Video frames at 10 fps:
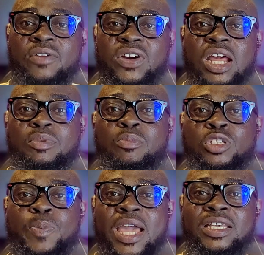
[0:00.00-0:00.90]
find me about
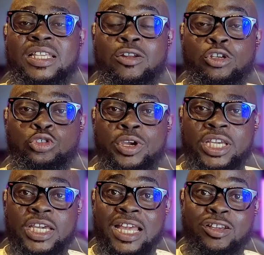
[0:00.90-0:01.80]
Spikings, I don't show
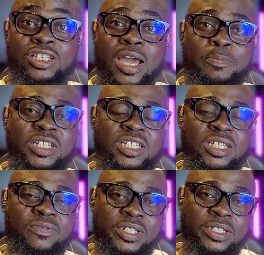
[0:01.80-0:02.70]
again. I just happy this evening.